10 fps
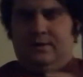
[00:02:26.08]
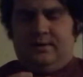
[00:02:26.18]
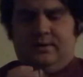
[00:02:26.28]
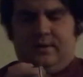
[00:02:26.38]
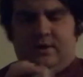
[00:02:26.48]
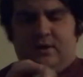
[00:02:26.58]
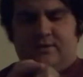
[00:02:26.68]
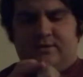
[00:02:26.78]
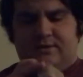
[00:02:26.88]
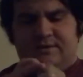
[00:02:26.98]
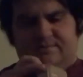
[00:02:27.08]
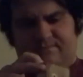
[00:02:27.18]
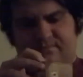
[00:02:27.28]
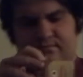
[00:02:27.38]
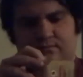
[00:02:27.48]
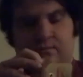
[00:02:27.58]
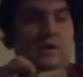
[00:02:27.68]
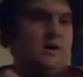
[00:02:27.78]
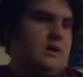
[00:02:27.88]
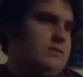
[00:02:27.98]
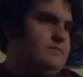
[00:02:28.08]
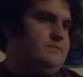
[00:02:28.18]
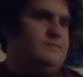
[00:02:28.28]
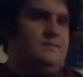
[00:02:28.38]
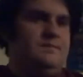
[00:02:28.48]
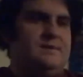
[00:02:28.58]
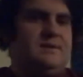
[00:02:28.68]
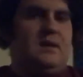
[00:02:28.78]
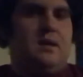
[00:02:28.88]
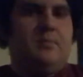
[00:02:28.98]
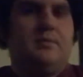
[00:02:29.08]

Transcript: Hang on. This. Oh, tape.